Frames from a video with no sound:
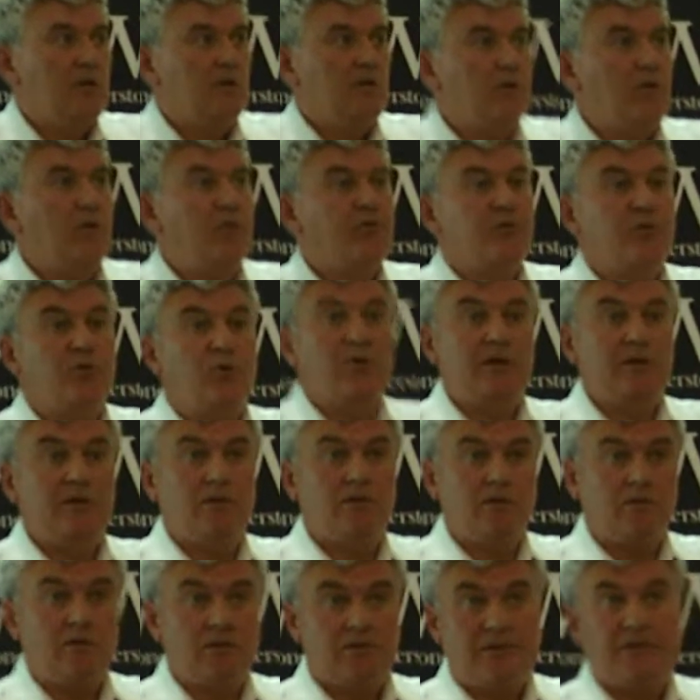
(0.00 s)

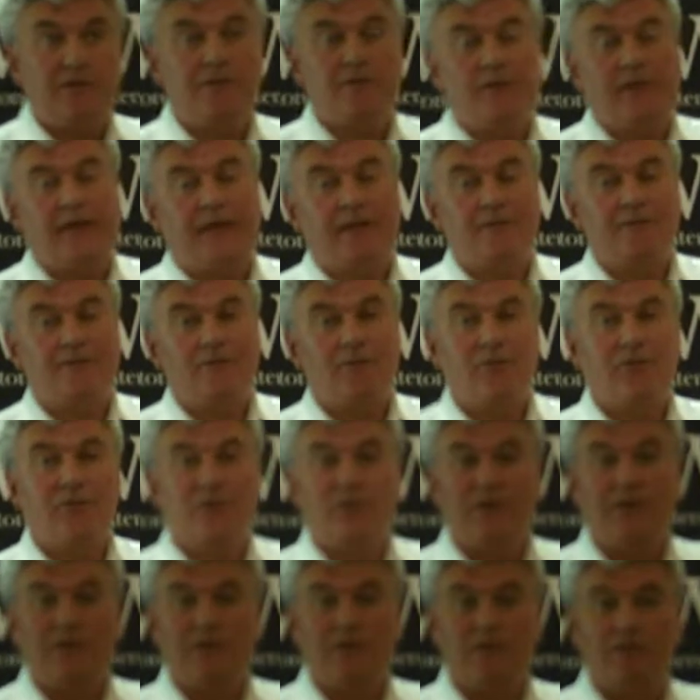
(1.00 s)
thrill until then, the
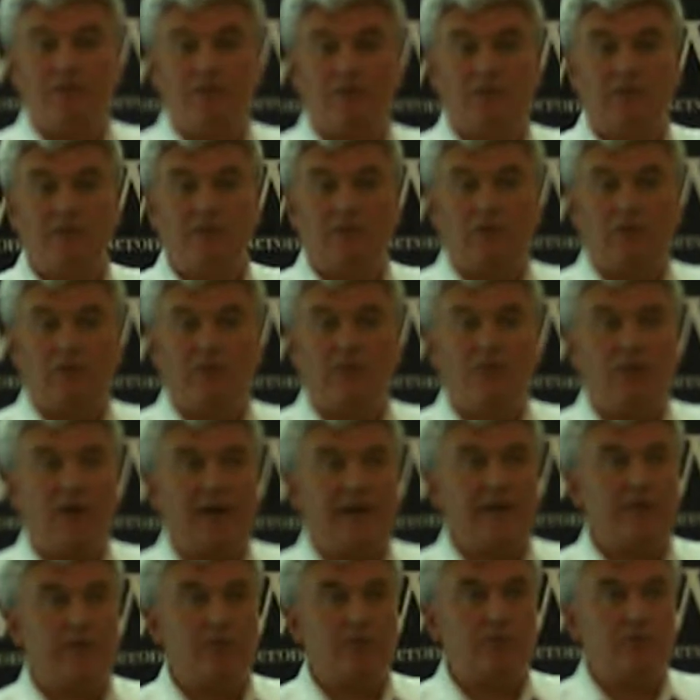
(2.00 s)
thrill of
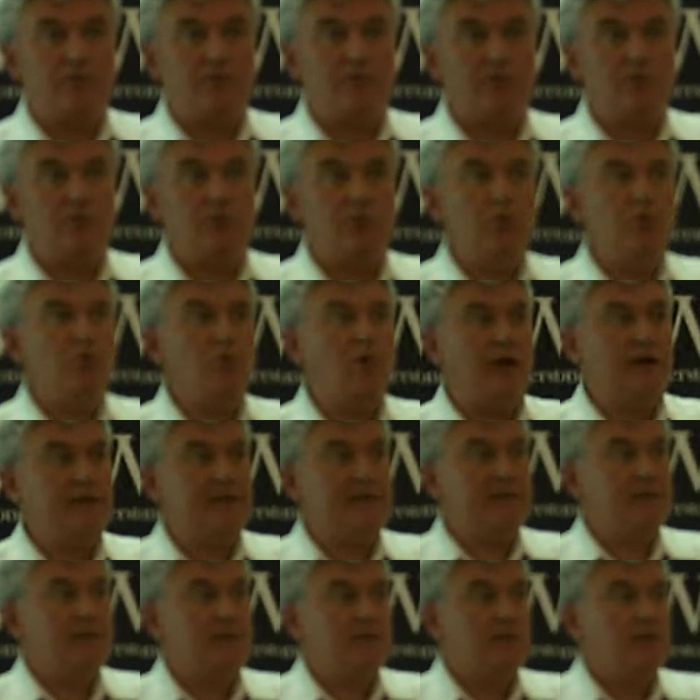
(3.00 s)
writers who
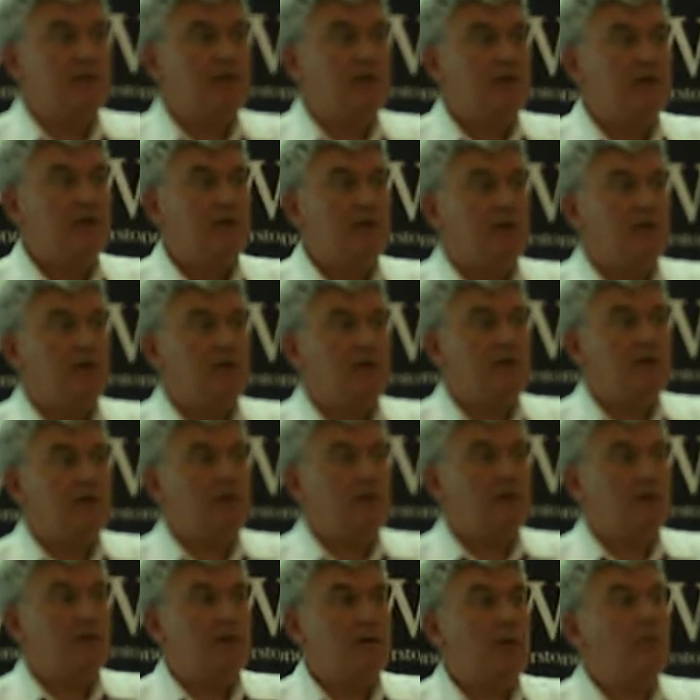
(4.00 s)
write
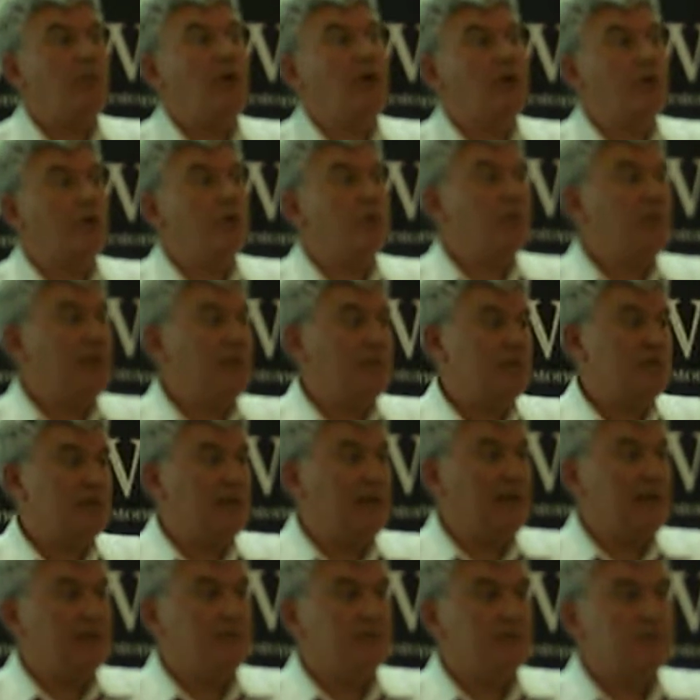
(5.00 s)
about other people's
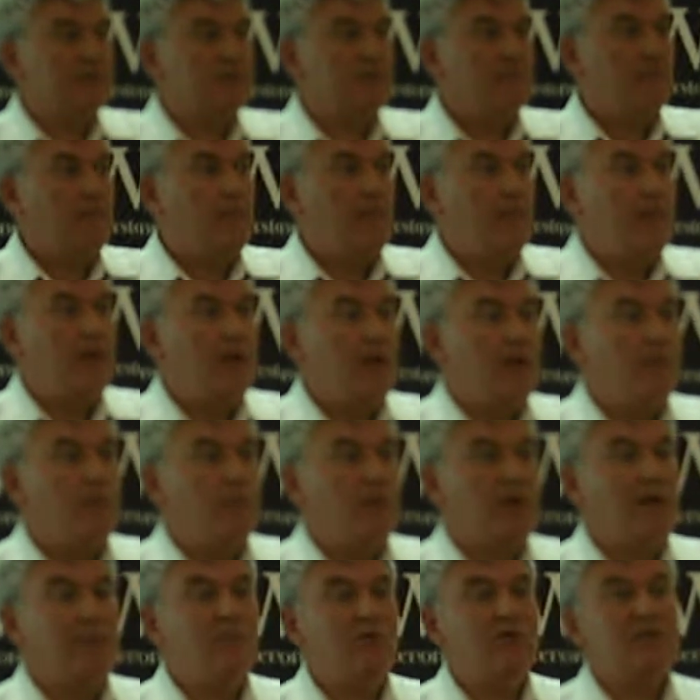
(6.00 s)
lives.
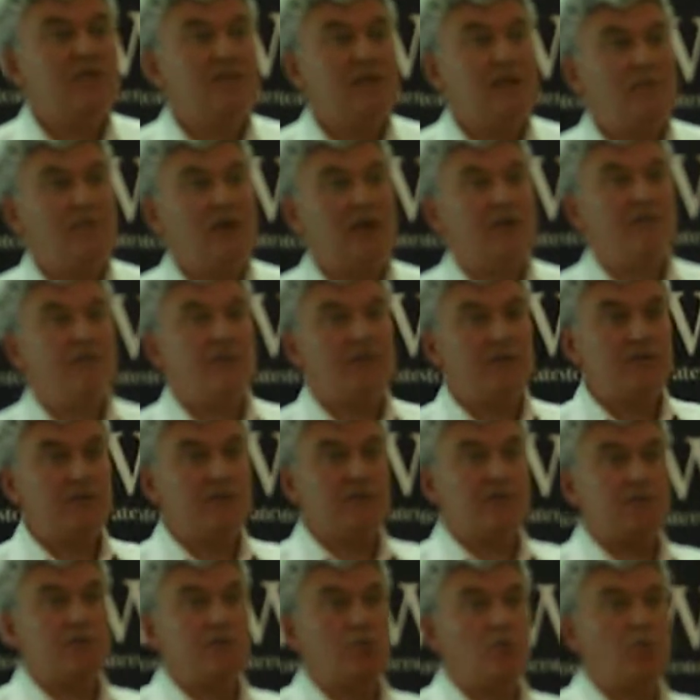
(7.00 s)
But I must say my
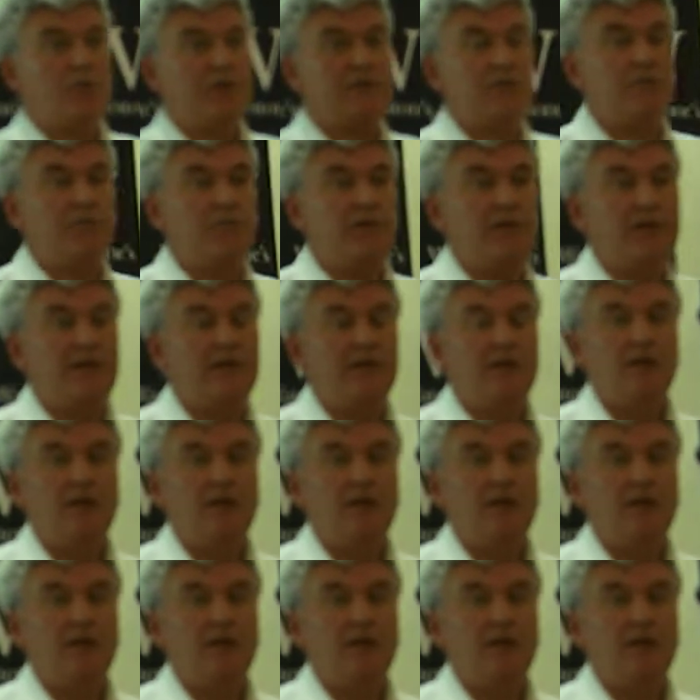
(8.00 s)
visit to Whitby